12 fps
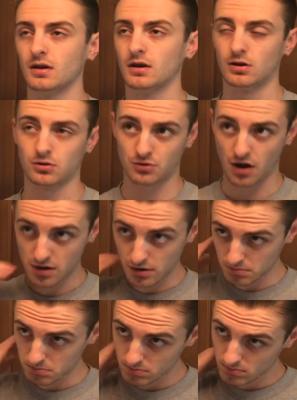It'll dry
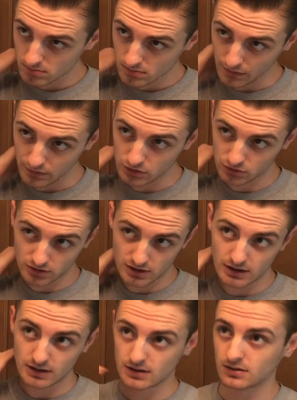up
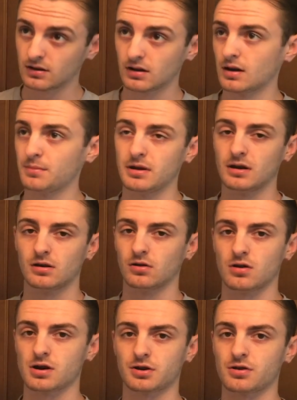eventually, and I mean it'll
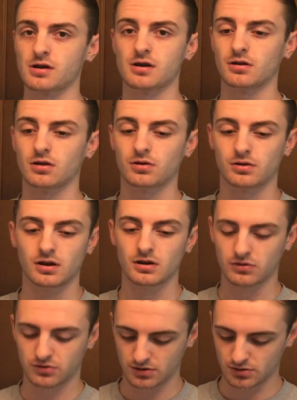lock your hair in all day.
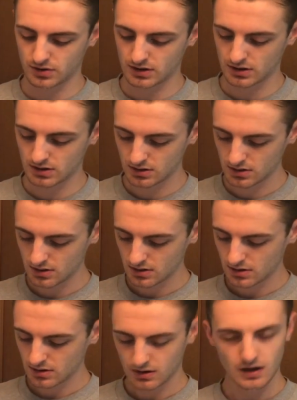So
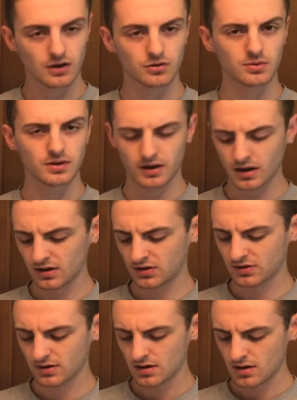yeah, it's really nice.
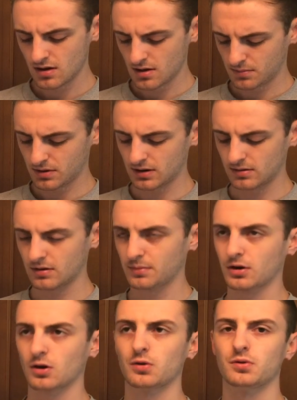But I'm
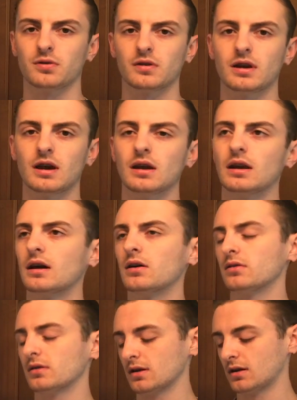gonna go through the day
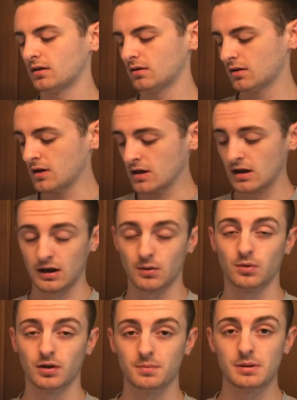now. It'll
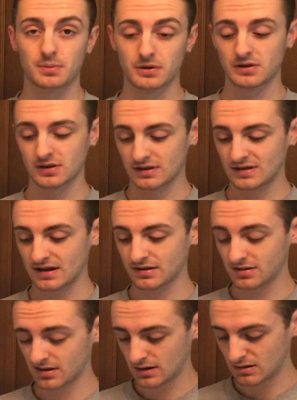really be put to the
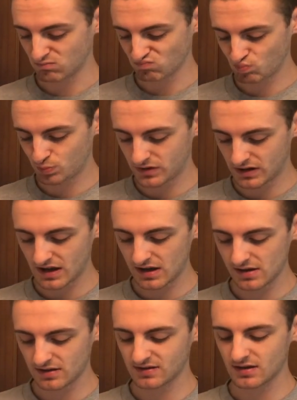test today.
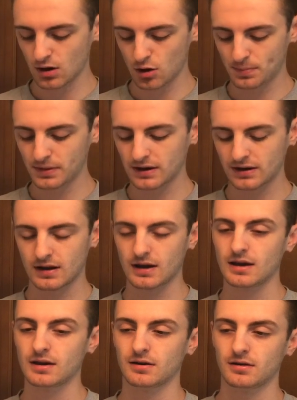Today is the opening
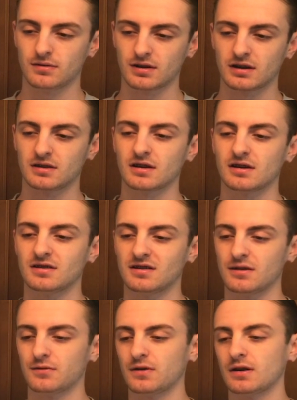day of the Kentucky
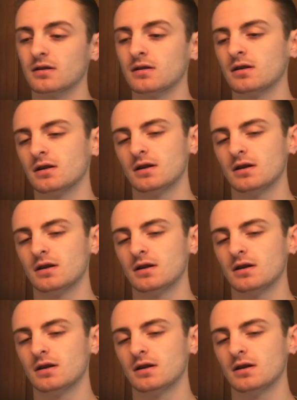State Fair.